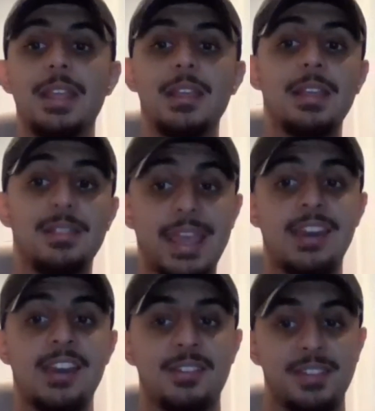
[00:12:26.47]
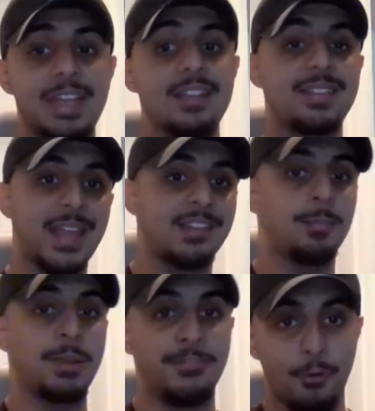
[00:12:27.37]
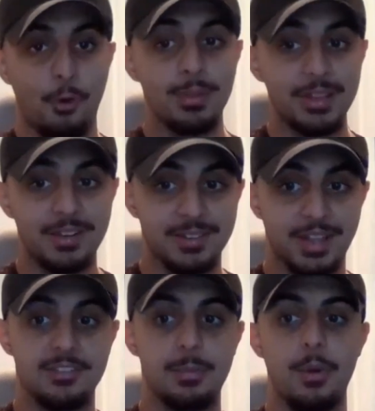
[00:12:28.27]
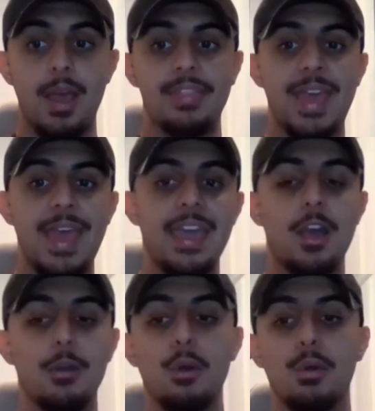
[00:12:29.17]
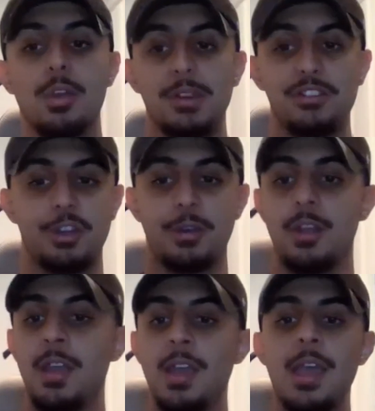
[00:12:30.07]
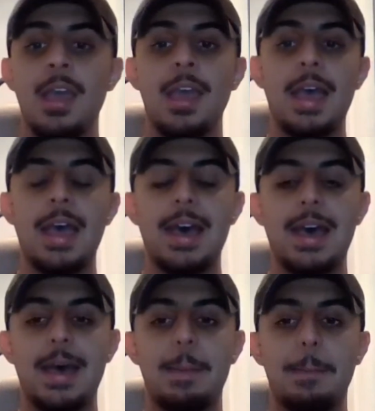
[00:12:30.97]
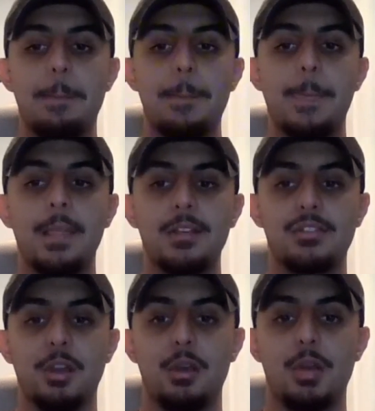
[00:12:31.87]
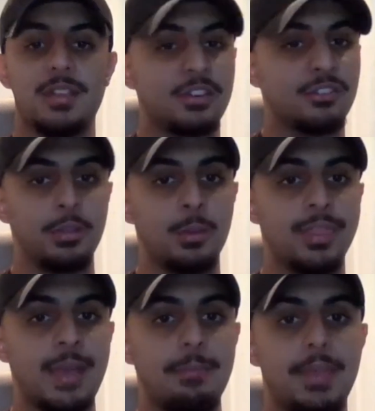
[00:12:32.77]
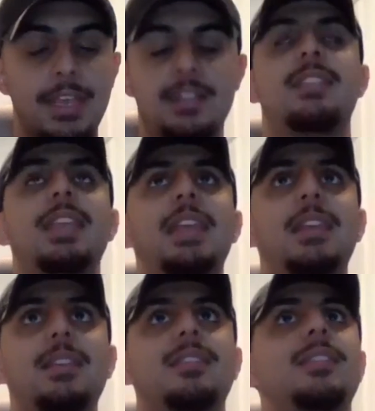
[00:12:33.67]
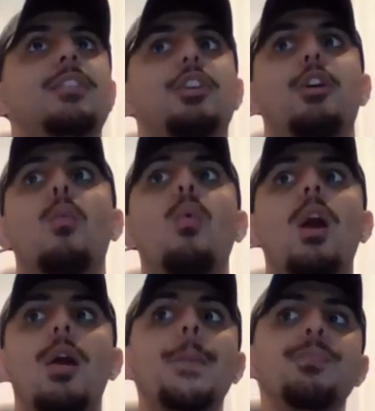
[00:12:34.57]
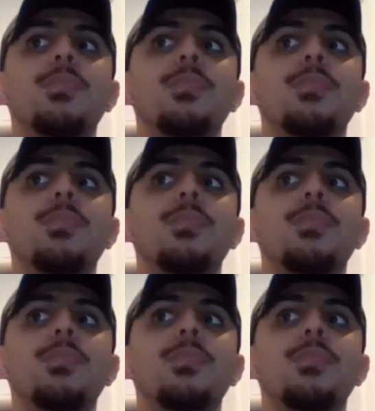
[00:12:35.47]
is yet to be formally discussed by the ARL Commission. So essentially what that means is, while